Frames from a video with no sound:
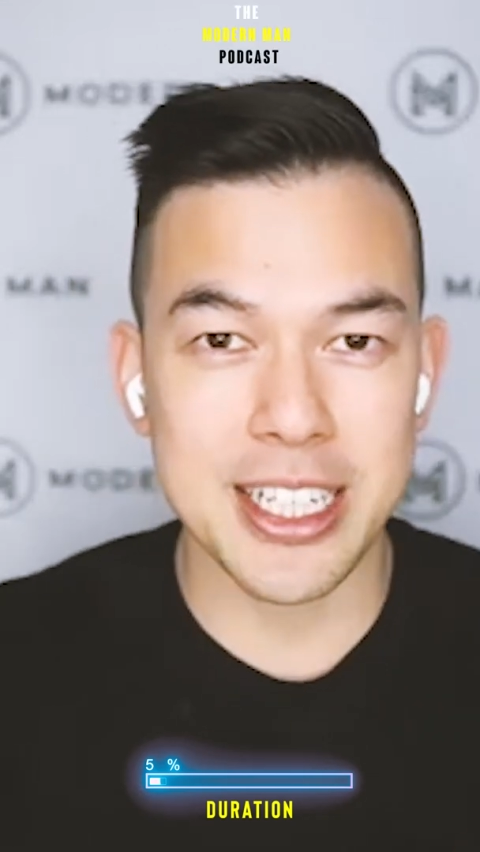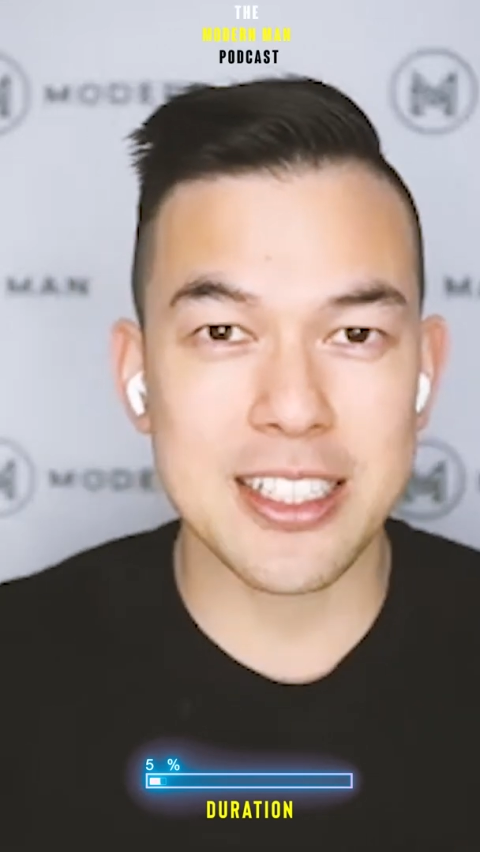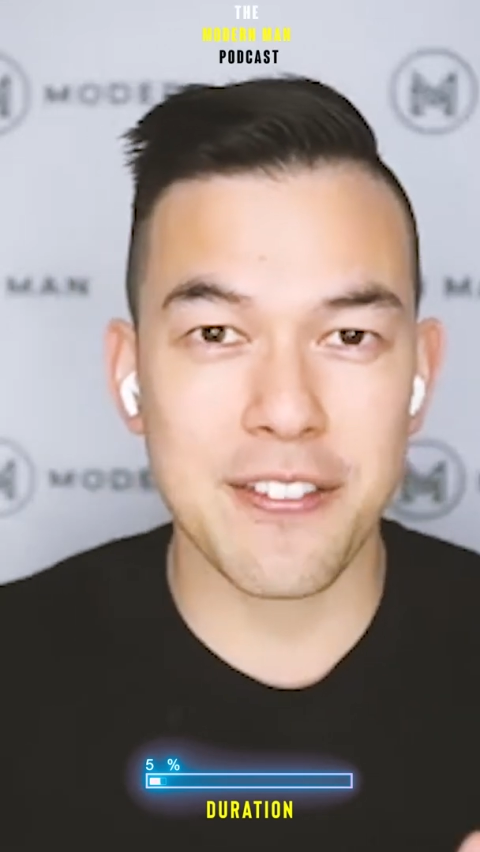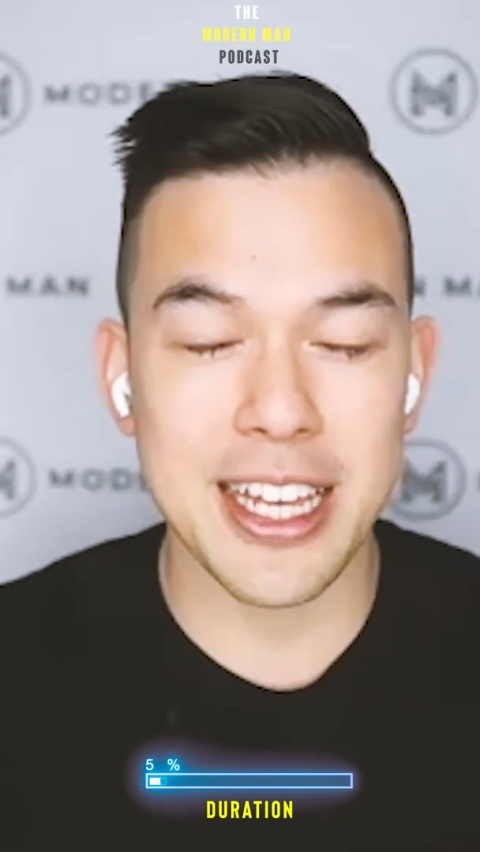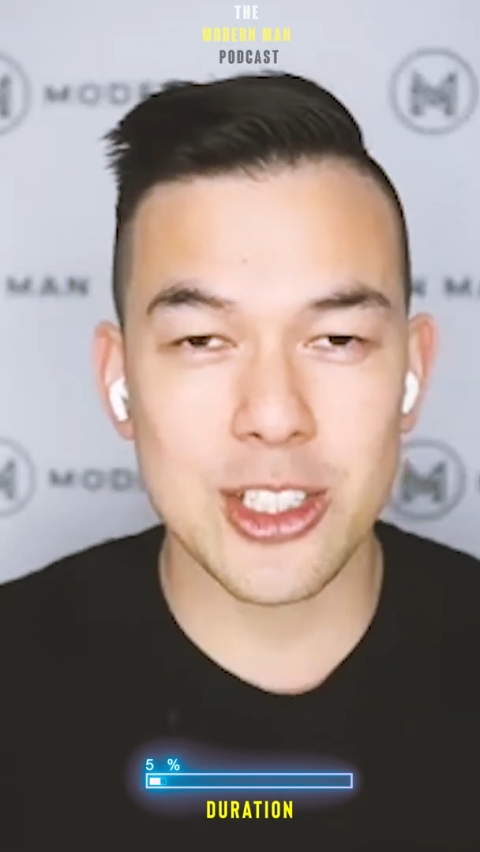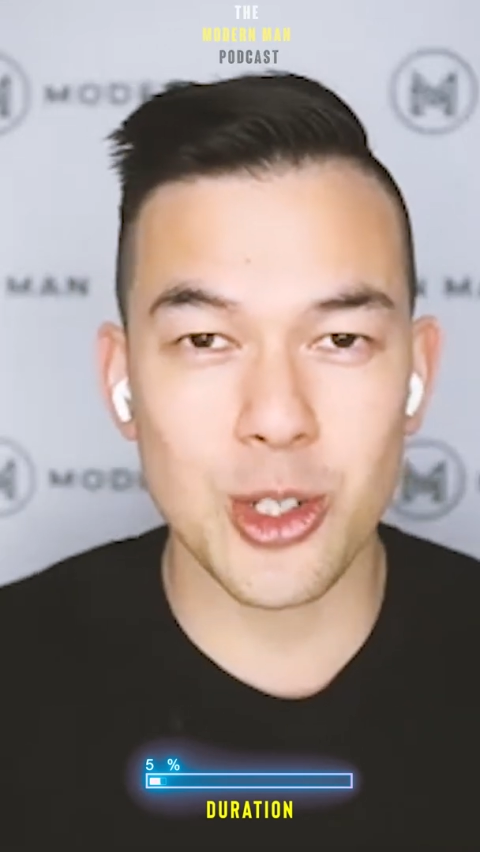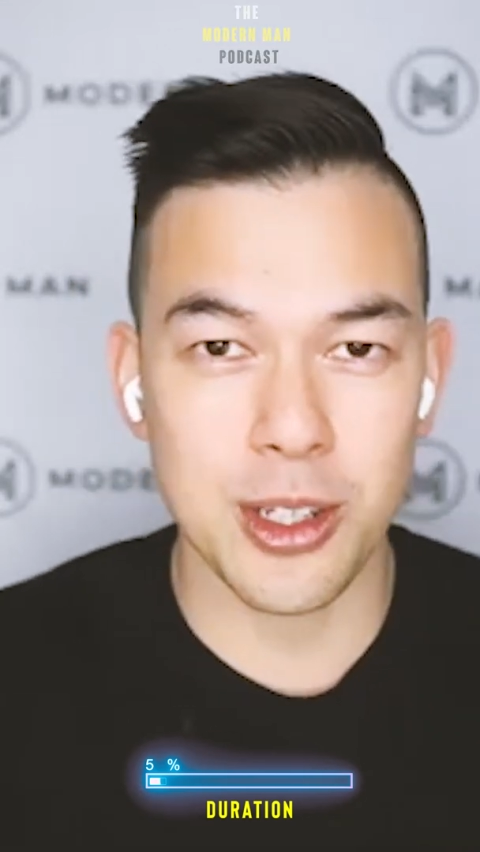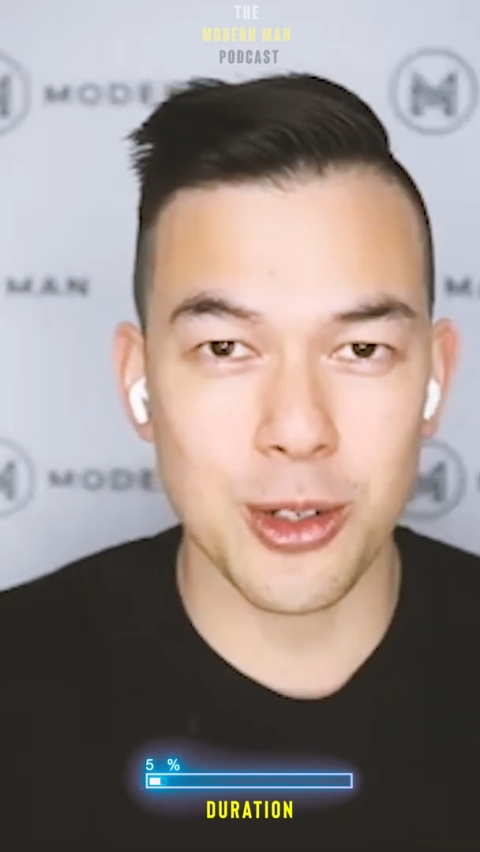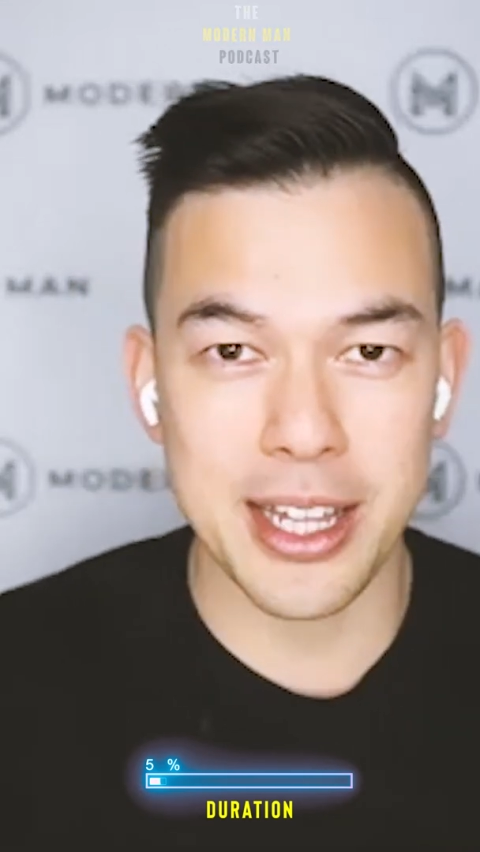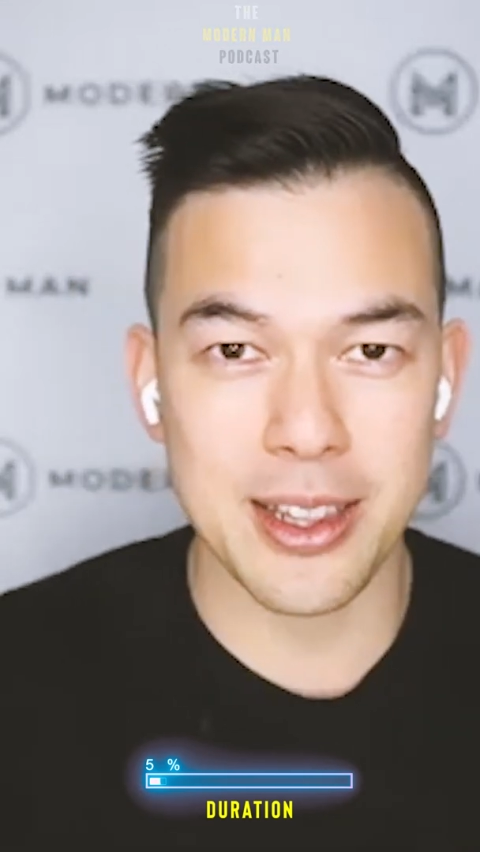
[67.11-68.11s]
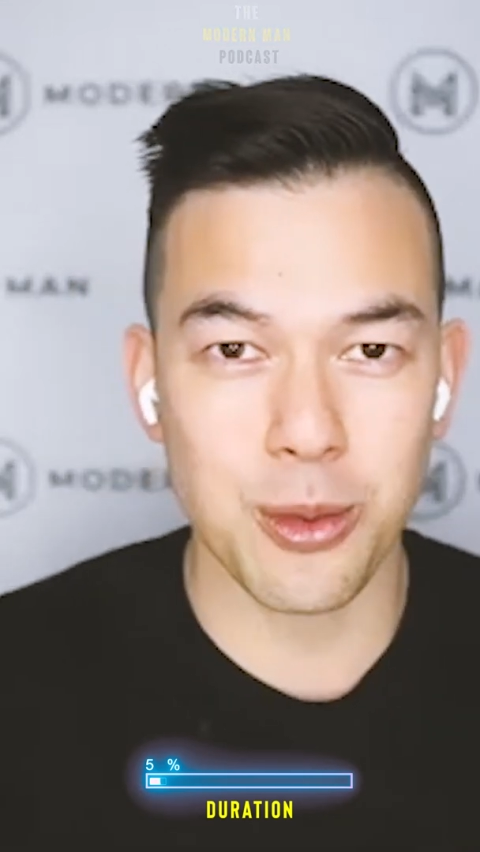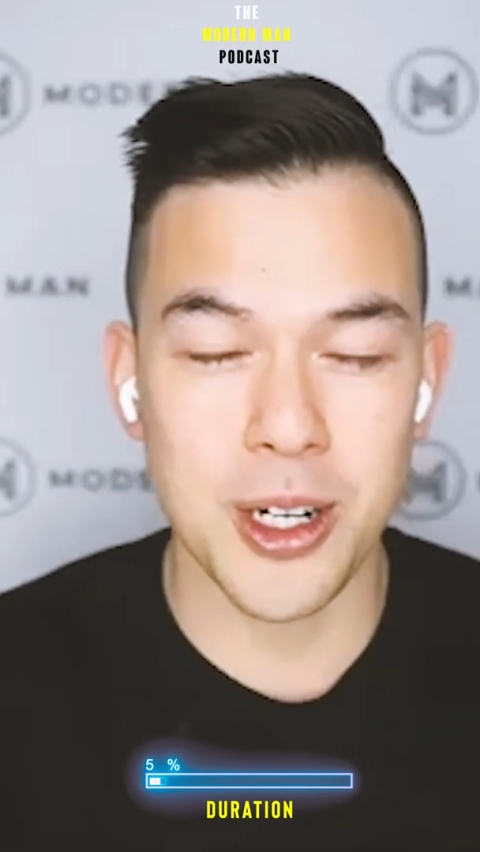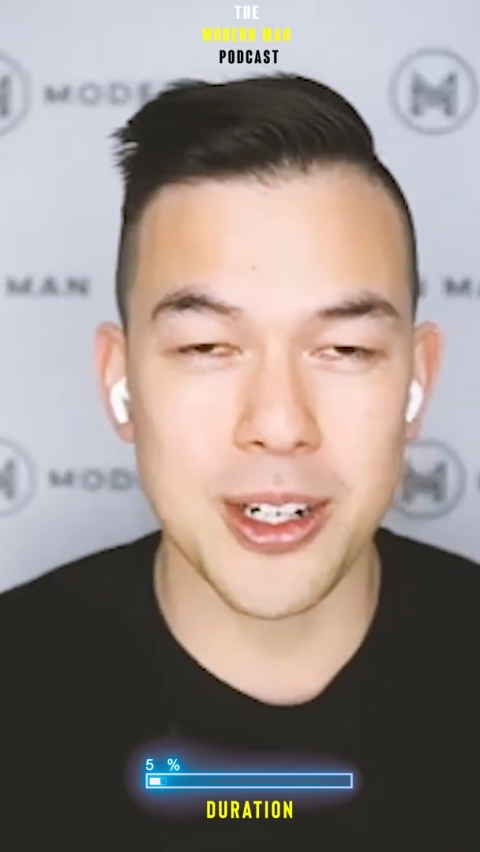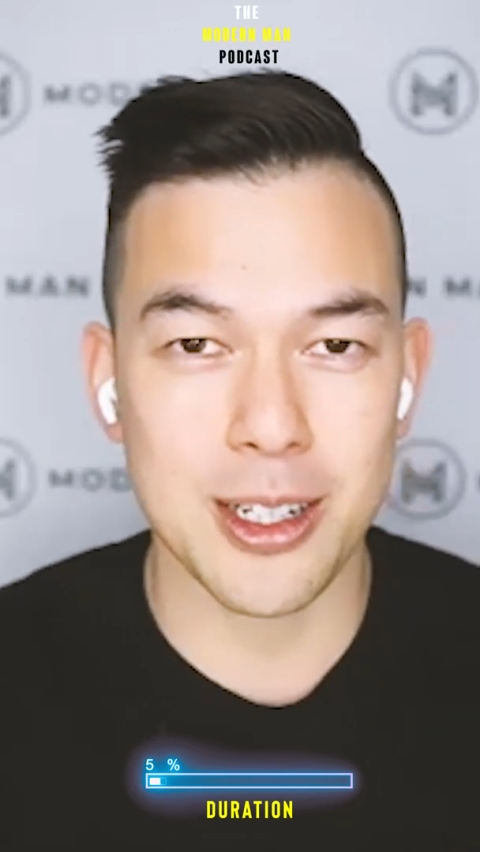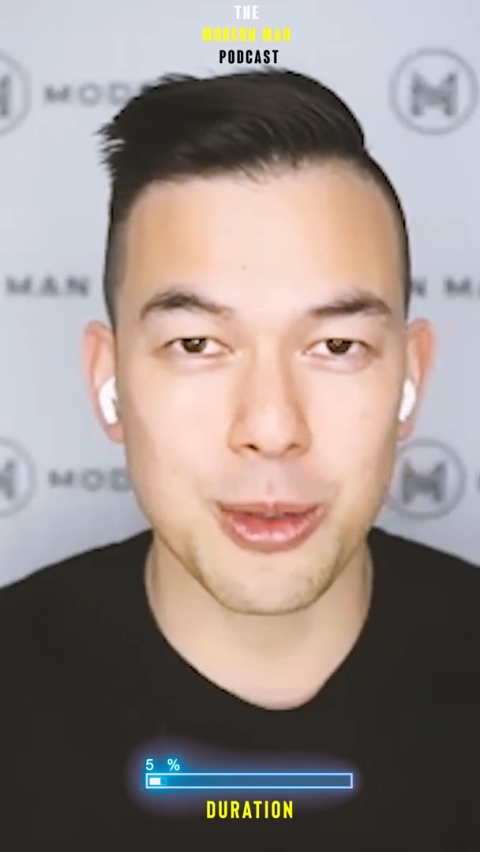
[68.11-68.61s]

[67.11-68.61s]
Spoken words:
events all around the world and the